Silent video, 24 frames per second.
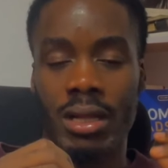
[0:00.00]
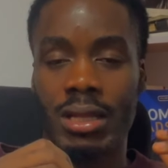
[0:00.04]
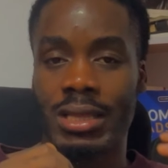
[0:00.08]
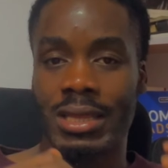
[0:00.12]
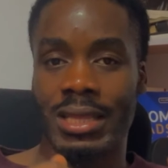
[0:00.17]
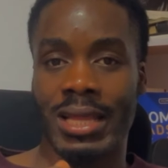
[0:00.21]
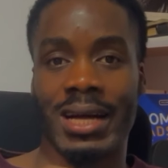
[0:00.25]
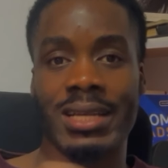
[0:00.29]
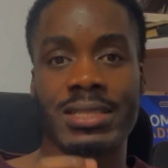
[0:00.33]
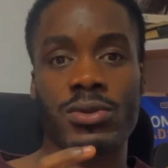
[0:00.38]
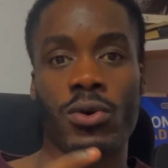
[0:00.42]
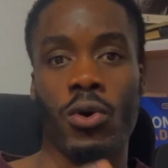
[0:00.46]

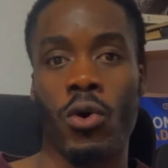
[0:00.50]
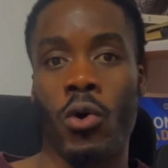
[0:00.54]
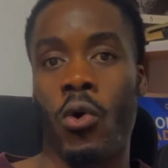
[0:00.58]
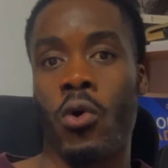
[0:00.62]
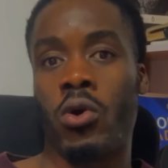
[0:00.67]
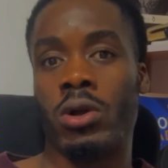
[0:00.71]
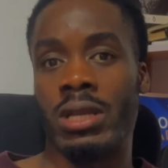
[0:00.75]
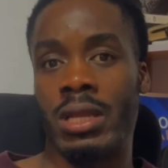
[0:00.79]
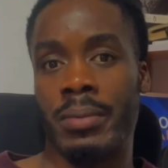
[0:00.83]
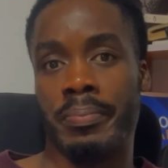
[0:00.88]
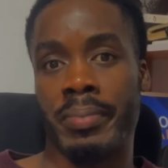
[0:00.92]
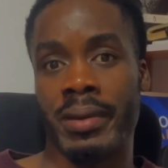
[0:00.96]
That
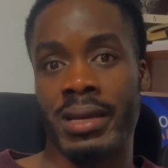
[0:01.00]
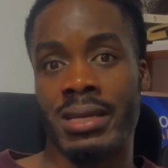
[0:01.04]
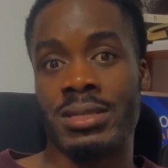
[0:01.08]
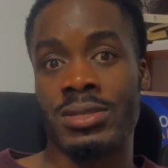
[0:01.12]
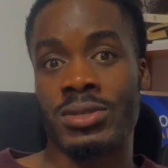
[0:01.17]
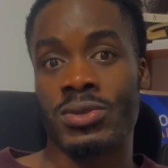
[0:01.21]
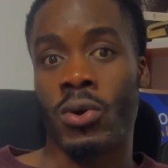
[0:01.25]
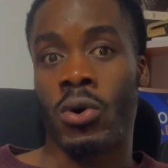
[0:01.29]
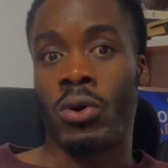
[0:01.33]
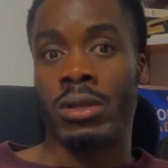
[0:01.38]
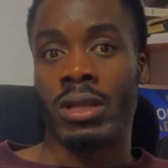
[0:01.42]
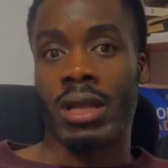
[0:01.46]
all
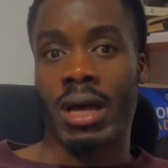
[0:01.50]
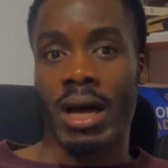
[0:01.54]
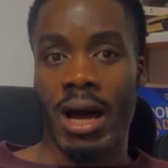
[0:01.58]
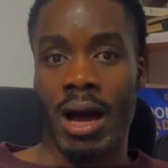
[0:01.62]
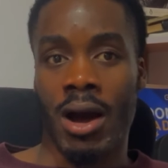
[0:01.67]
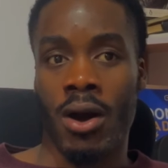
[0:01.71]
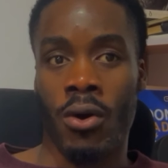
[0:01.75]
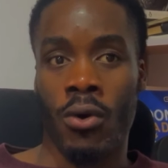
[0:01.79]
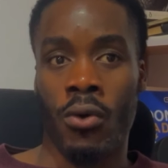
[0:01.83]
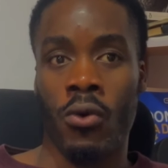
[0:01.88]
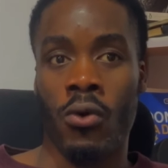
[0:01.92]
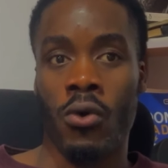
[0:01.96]
depends on
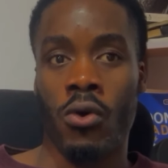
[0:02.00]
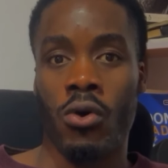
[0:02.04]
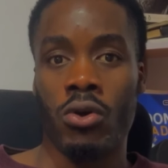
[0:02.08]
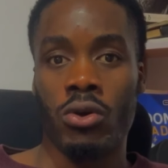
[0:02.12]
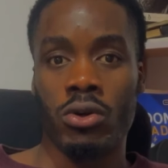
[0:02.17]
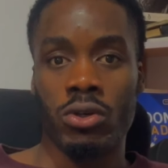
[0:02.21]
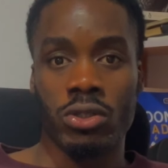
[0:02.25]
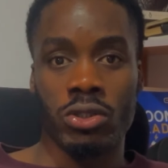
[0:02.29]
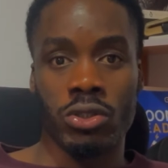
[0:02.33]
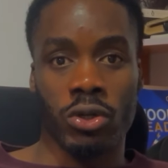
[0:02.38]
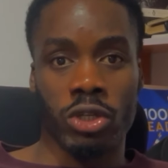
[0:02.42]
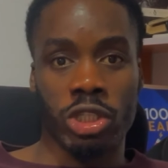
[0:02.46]
how
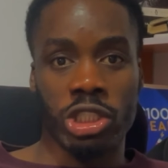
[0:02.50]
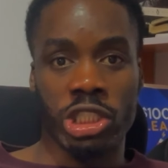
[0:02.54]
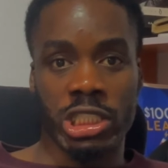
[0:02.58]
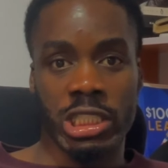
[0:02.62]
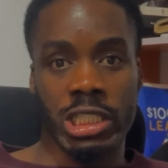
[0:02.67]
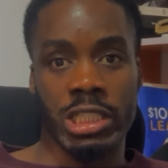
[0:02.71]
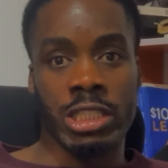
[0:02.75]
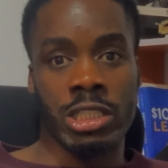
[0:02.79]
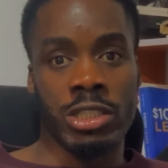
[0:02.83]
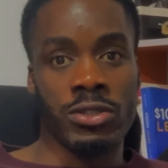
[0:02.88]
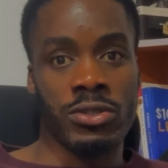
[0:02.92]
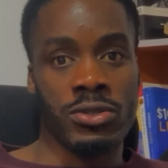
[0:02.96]
your
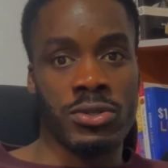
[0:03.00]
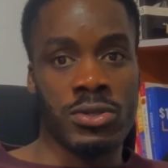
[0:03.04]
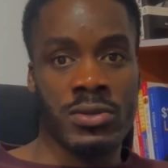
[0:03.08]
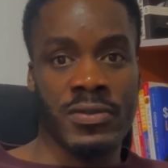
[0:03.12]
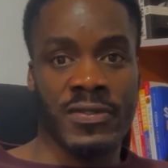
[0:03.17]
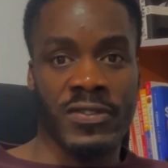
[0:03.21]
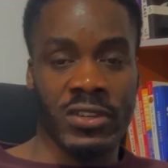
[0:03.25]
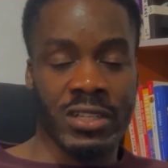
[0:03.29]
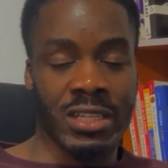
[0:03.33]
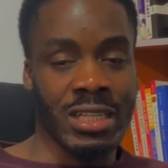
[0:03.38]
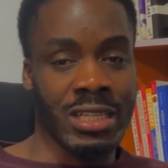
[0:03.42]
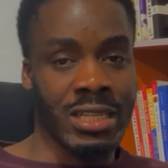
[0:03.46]
schedules
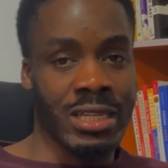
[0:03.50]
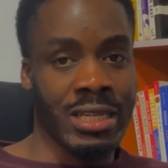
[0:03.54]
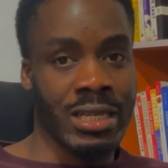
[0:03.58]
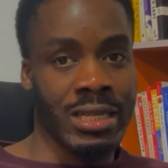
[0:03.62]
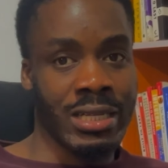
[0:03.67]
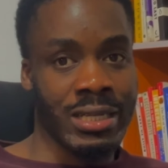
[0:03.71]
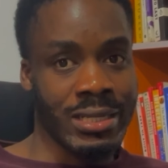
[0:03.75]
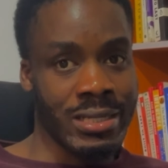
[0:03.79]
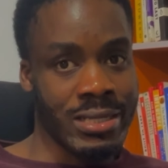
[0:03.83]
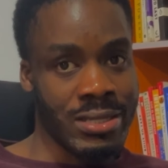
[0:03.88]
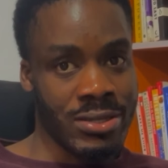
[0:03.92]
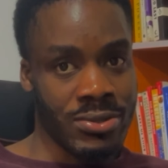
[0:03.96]
for the day
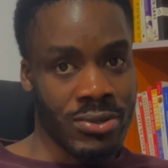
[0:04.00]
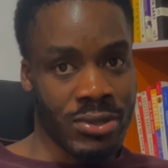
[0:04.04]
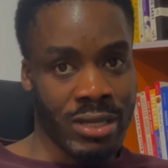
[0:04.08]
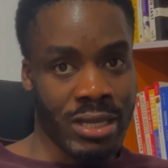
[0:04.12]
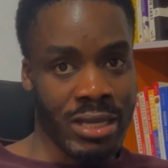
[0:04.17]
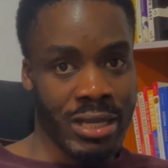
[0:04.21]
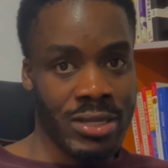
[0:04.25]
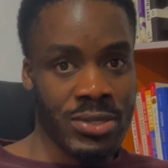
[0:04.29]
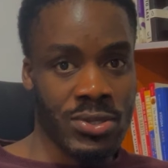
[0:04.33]
is, okay?